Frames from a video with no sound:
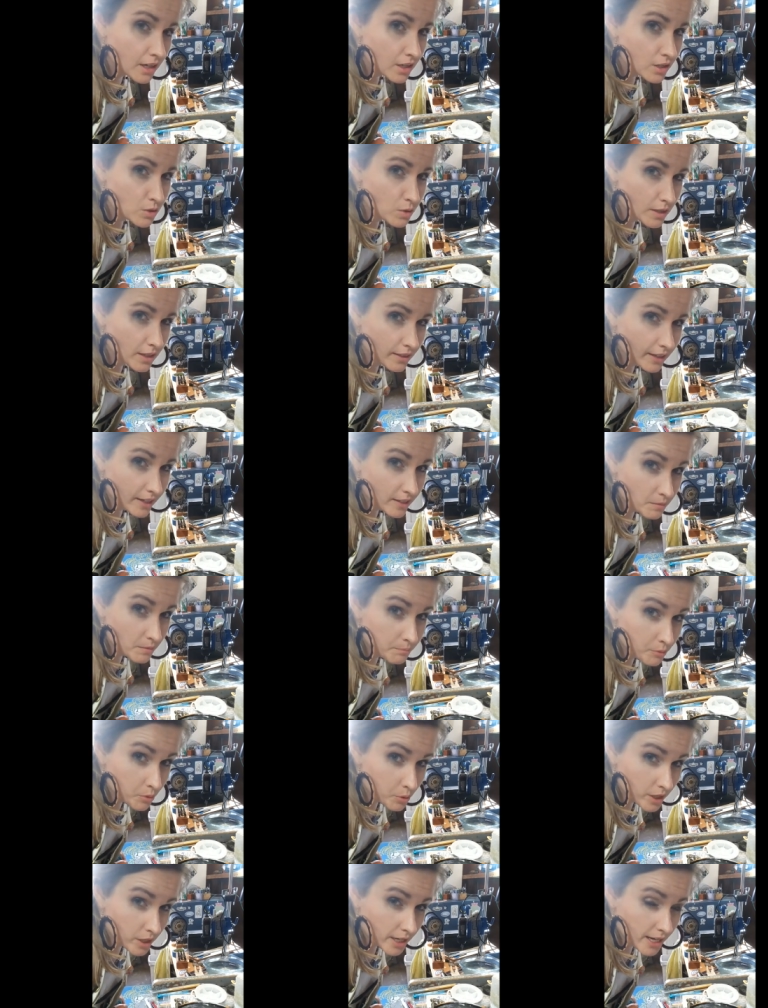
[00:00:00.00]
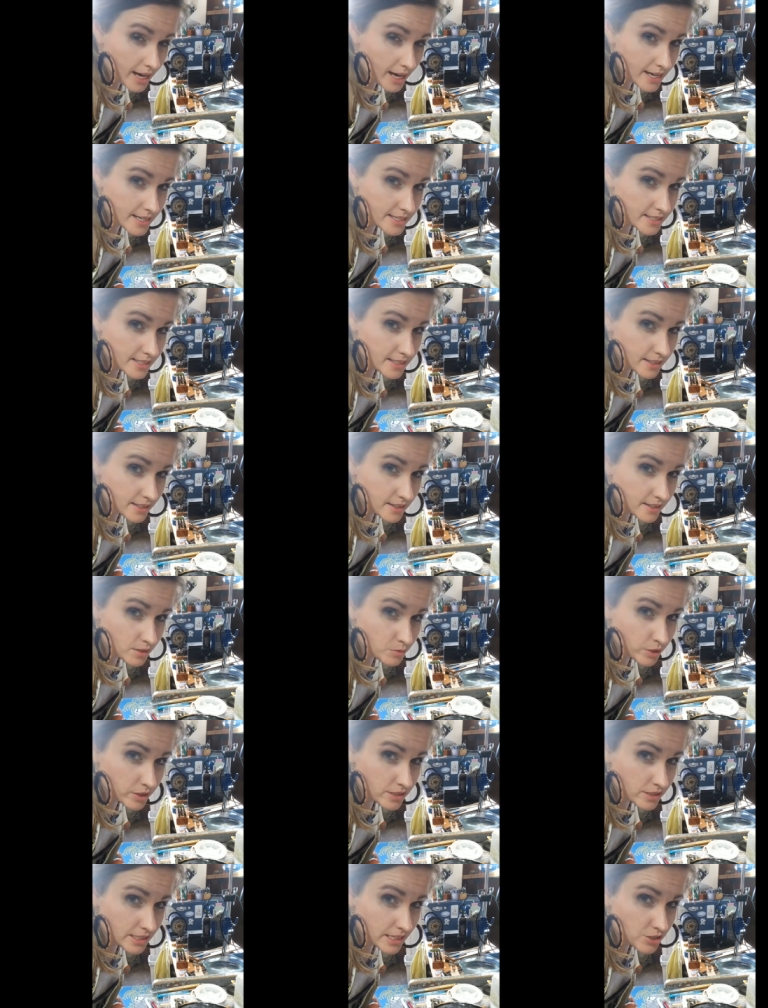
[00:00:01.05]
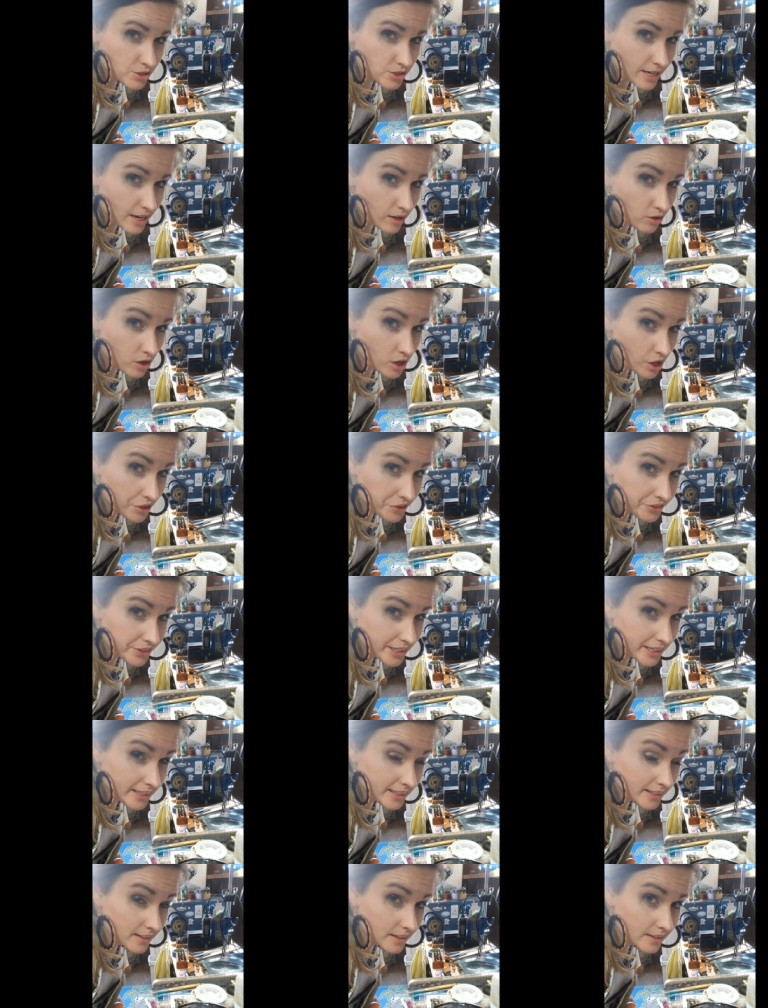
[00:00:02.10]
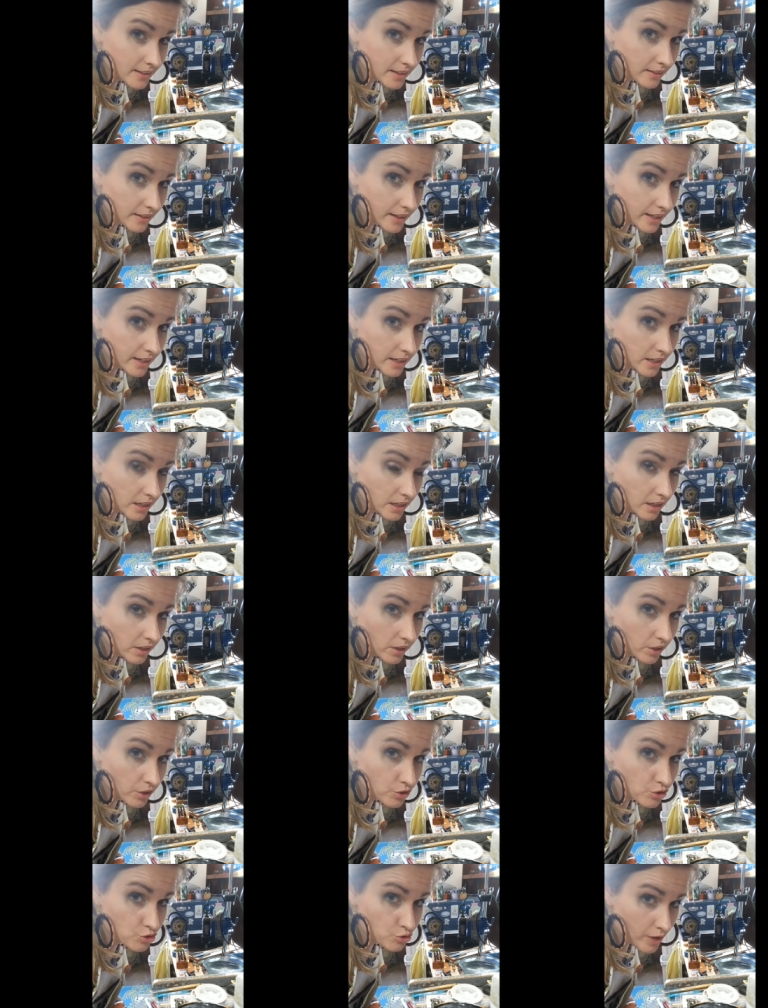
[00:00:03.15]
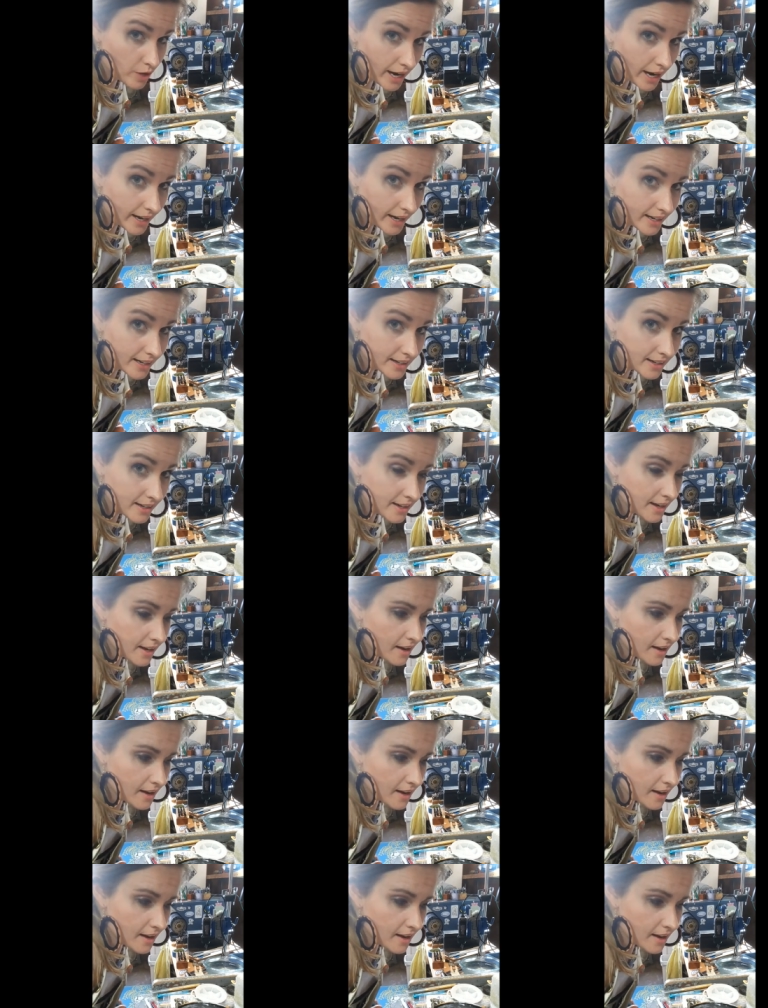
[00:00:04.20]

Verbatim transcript: doing like the boric acid with denatured alcohol thing and then letting it dry.